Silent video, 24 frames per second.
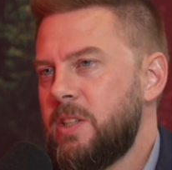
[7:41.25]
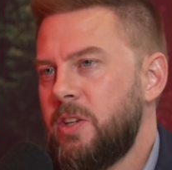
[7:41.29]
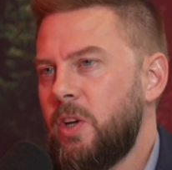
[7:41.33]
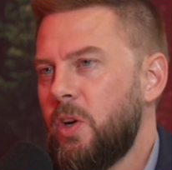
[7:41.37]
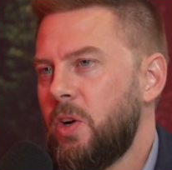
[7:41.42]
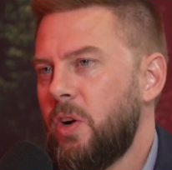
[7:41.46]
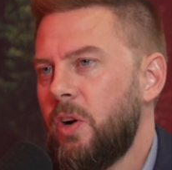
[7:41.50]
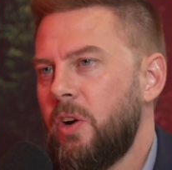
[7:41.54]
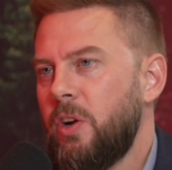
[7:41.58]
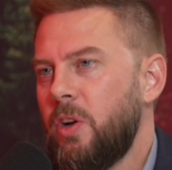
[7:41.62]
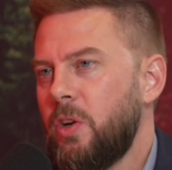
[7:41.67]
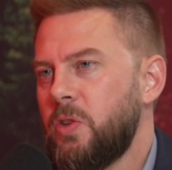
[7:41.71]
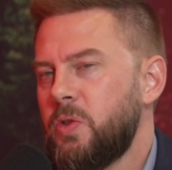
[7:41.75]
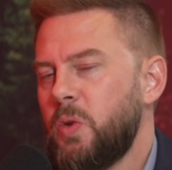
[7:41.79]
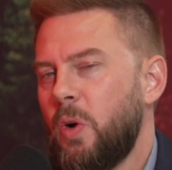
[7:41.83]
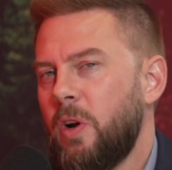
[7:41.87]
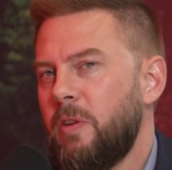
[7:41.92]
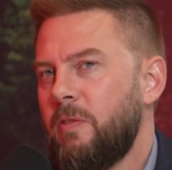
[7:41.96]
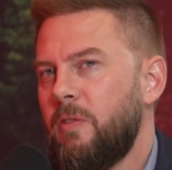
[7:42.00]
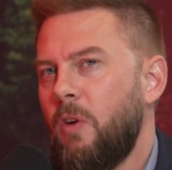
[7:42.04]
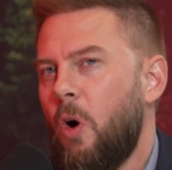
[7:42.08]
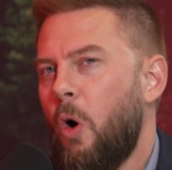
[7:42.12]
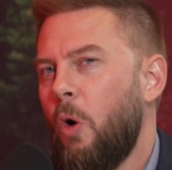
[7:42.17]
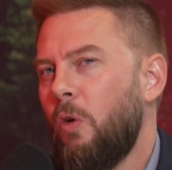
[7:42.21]
You're sort
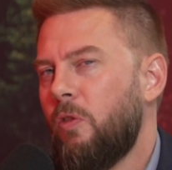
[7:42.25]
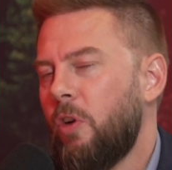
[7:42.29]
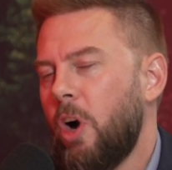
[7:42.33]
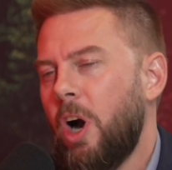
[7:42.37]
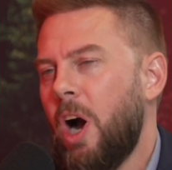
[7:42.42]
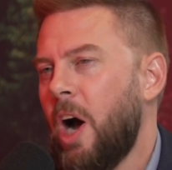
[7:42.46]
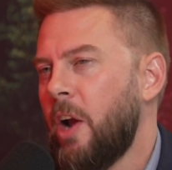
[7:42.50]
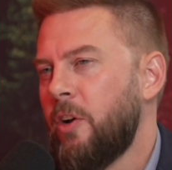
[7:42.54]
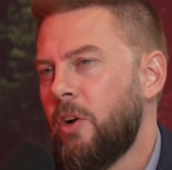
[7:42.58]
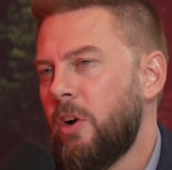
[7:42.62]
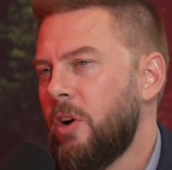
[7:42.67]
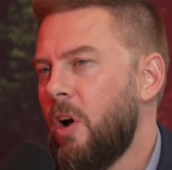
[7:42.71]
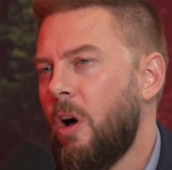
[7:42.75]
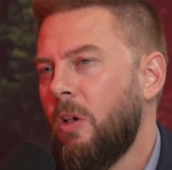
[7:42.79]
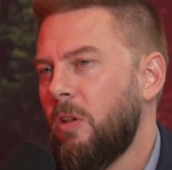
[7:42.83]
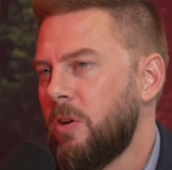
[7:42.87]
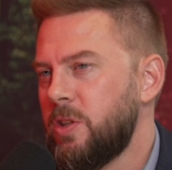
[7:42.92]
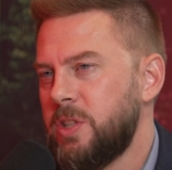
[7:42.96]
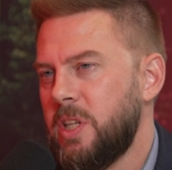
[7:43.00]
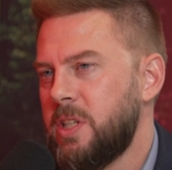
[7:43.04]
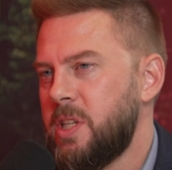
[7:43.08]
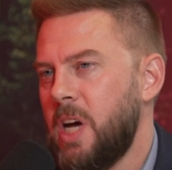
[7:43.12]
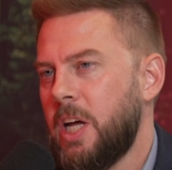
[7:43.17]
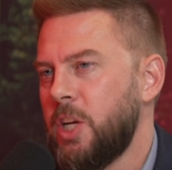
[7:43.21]
of over
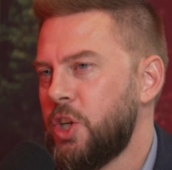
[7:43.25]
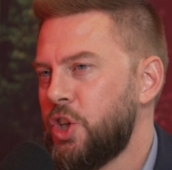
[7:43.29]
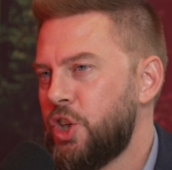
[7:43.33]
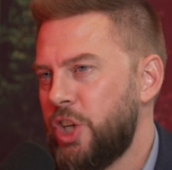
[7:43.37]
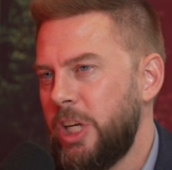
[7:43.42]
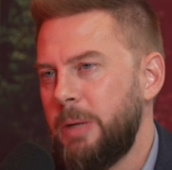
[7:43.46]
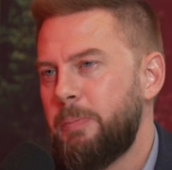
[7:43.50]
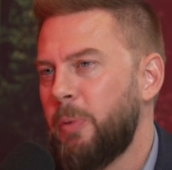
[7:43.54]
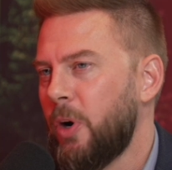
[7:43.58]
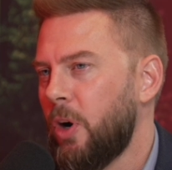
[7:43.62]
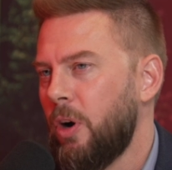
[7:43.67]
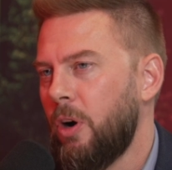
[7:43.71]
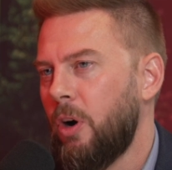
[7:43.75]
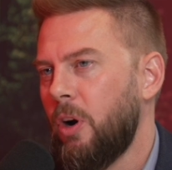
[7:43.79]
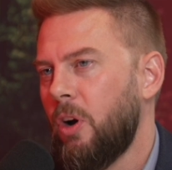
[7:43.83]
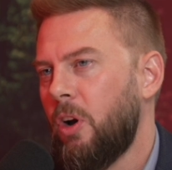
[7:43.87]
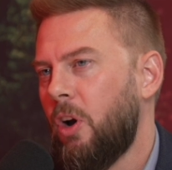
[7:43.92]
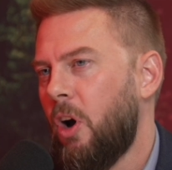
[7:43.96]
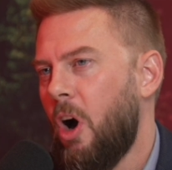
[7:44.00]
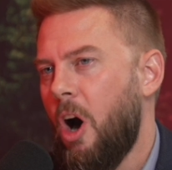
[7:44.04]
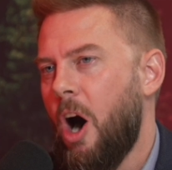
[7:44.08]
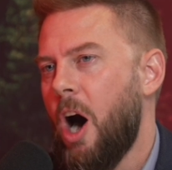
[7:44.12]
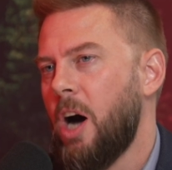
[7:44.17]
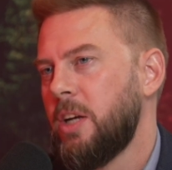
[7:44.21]
$100 a ton cheaper
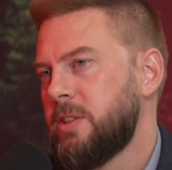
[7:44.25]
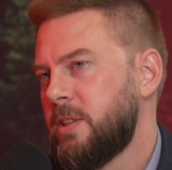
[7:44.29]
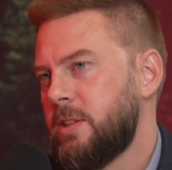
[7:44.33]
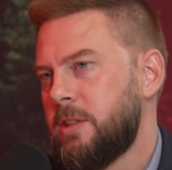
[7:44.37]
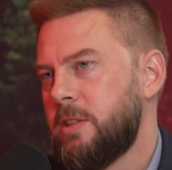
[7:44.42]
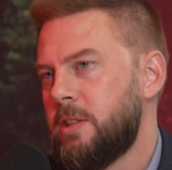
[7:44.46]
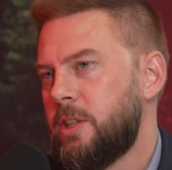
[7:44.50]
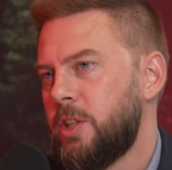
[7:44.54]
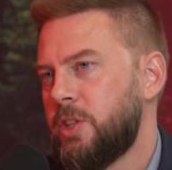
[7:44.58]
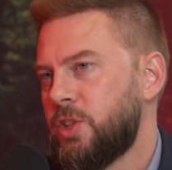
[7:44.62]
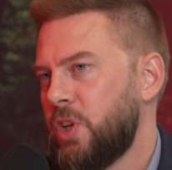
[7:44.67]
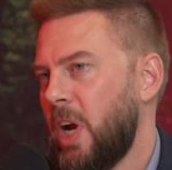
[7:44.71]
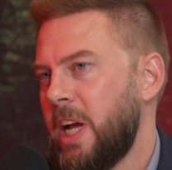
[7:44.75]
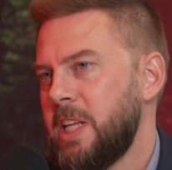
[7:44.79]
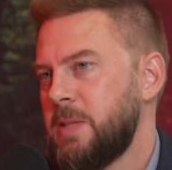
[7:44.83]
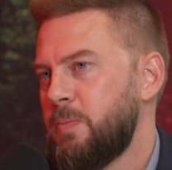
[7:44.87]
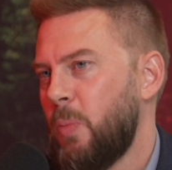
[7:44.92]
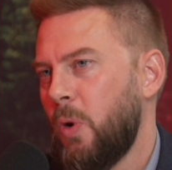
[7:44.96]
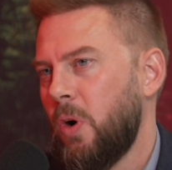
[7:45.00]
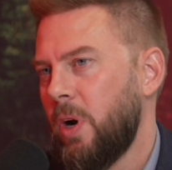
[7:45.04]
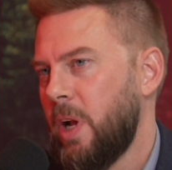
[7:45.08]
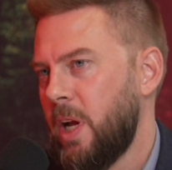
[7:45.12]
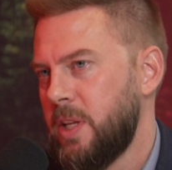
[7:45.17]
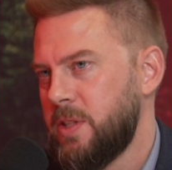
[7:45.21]
cost to
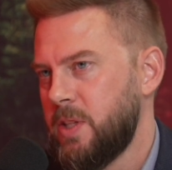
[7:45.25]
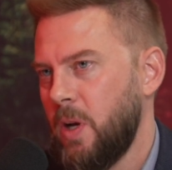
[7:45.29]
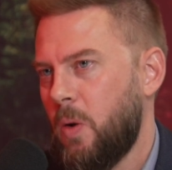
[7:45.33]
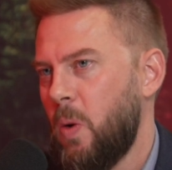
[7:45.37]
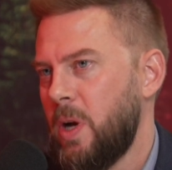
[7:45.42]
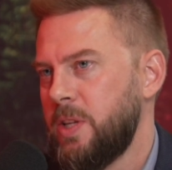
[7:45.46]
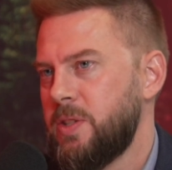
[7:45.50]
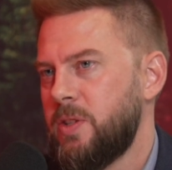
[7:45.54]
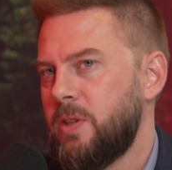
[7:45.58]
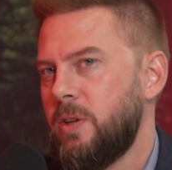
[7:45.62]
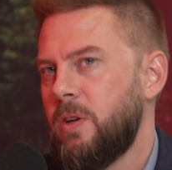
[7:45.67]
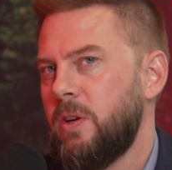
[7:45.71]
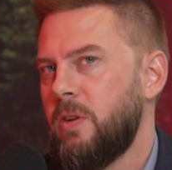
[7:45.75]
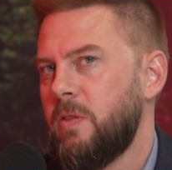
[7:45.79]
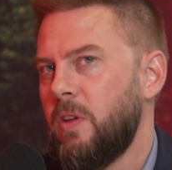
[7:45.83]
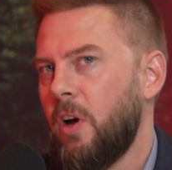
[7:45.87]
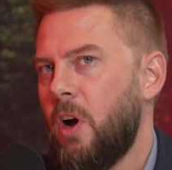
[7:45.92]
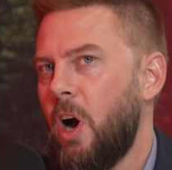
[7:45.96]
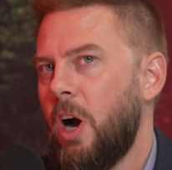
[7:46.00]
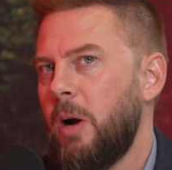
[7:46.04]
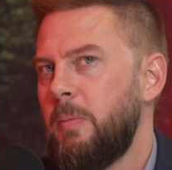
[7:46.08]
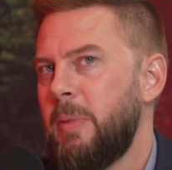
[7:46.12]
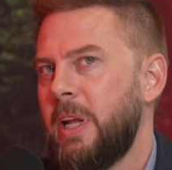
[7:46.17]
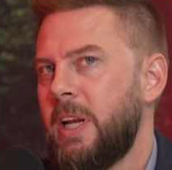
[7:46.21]
transport and sequester the
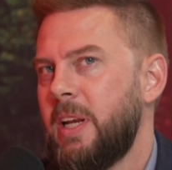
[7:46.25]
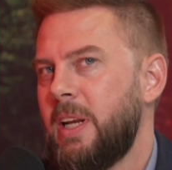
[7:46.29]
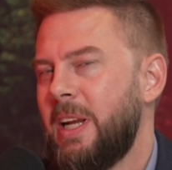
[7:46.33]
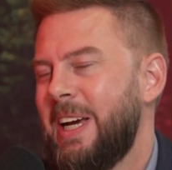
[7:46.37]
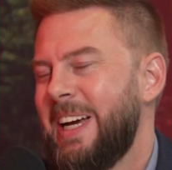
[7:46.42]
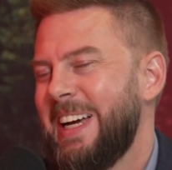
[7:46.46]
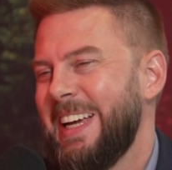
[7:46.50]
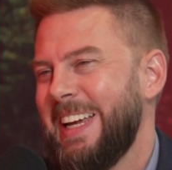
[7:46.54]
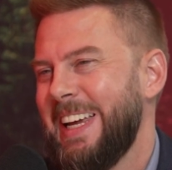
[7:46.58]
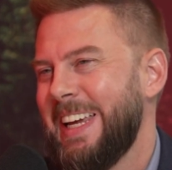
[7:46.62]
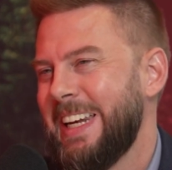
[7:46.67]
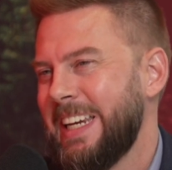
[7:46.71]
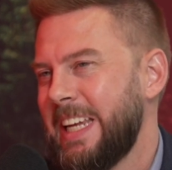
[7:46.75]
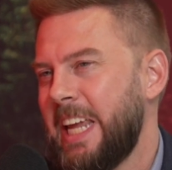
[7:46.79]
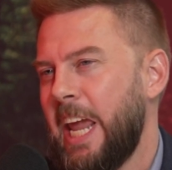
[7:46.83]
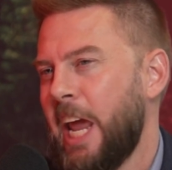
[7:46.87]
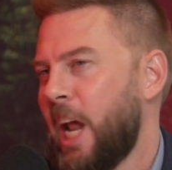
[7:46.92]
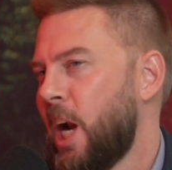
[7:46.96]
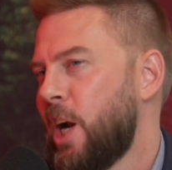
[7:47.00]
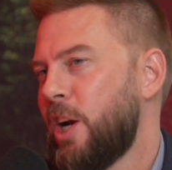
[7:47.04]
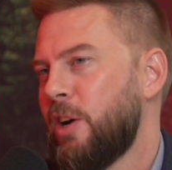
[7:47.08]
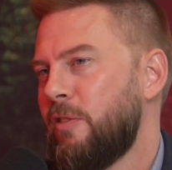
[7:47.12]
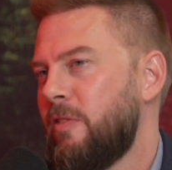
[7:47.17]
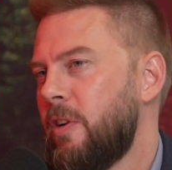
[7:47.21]
carbon in
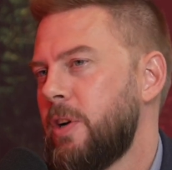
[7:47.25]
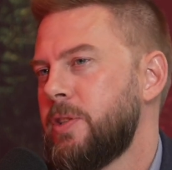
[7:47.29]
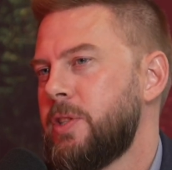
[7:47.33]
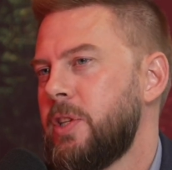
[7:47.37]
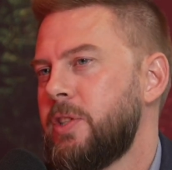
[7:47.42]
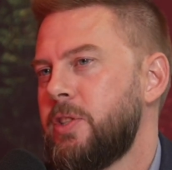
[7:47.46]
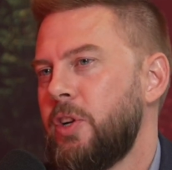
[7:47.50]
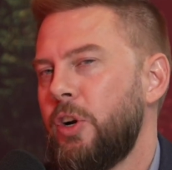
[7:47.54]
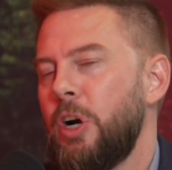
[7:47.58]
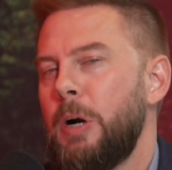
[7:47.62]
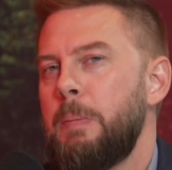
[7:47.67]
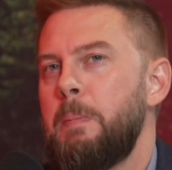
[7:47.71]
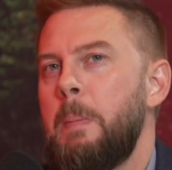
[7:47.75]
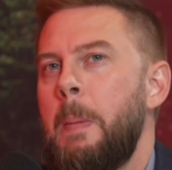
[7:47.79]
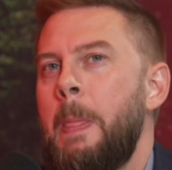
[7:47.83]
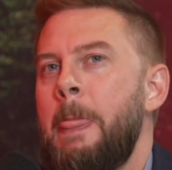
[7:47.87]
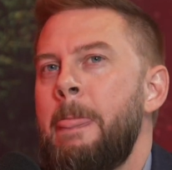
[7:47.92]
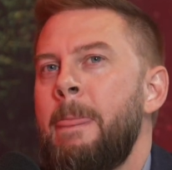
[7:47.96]
Canada versus Europe.